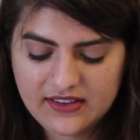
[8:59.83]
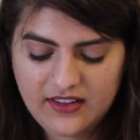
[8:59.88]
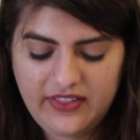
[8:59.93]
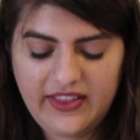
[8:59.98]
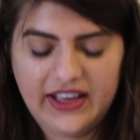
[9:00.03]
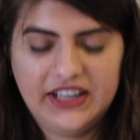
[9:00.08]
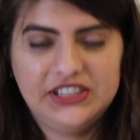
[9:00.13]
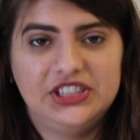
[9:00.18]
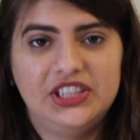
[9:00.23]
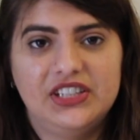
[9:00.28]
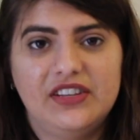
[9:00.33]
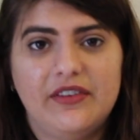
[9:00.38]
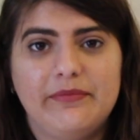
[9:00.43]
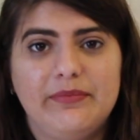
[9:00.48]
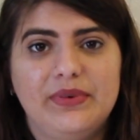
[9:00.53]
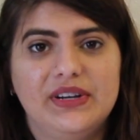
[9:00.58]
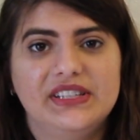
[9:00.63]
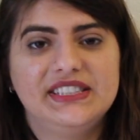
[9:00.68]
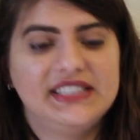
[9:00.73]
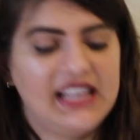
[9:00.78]
collection
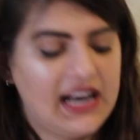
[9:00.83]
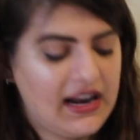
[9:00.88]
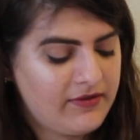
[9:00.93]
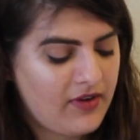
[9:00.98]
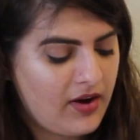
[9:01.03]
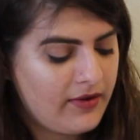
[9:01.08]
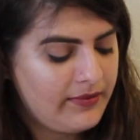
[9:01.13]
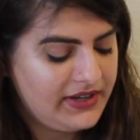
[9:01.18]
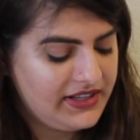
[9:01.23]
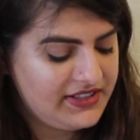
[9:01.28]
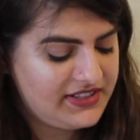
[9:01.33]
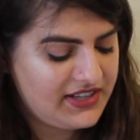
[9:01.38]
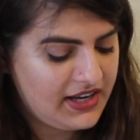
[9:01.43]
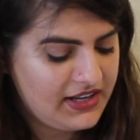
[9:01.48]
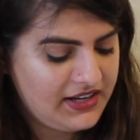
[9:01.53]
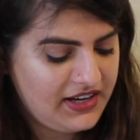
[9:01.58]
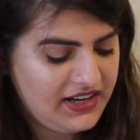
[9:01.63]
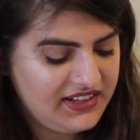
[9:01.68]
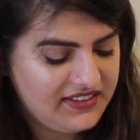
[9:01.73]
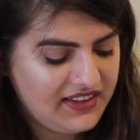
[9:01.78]
of prints that I've already
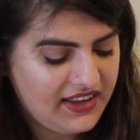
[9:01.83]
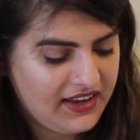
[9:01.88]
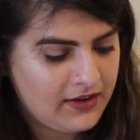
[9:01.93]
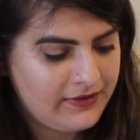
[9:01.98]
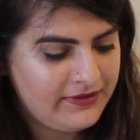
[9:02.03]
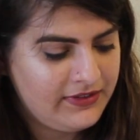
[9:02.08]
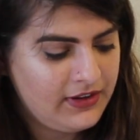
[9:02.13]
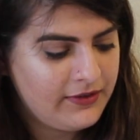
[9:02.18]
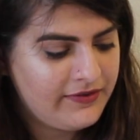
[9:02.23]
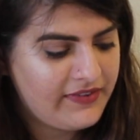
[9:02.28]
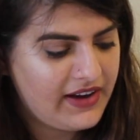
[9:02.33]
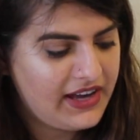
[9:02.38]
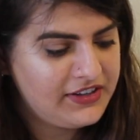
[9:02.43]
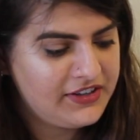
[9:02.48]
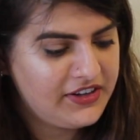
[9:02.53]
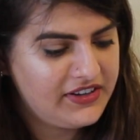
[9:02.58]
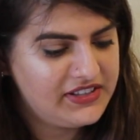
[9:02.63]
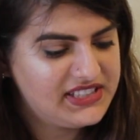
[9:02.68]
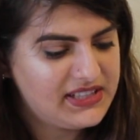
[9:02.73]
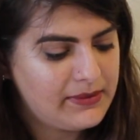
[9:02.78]
done in like a
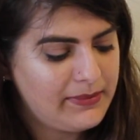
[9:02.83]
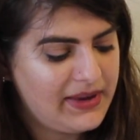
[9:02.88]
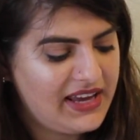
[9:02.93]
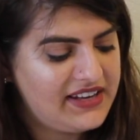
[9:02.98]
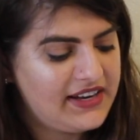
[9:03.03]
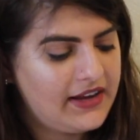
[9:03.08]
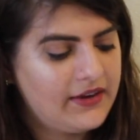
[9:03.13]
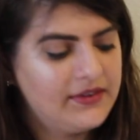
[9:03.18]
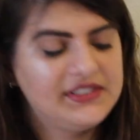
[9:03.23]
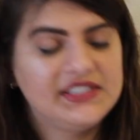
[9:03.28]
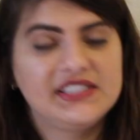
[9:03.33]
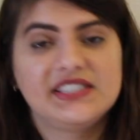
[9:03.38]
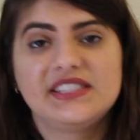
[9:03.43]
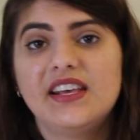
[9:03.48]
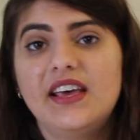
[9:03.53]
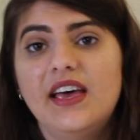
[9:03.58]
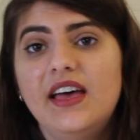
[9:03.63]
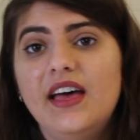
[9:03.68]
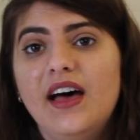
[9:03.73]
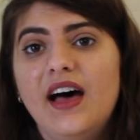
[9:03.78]
viewfinder and some handouts.
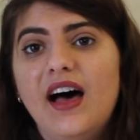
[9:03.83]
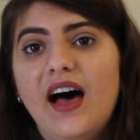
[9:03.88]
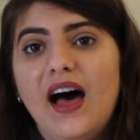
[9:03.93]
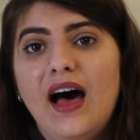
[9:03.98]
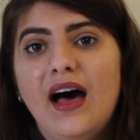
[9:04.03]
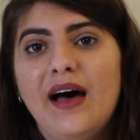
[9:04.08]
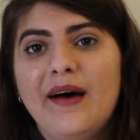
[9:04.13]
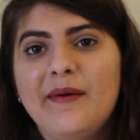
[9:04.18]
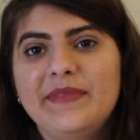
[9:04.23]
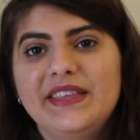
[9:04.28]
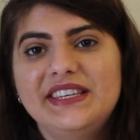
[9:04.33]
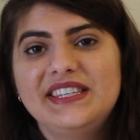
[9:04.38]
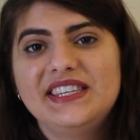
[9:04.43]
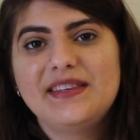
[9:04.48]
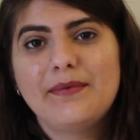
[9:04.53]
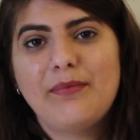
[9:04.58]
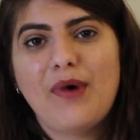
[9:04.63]
This is a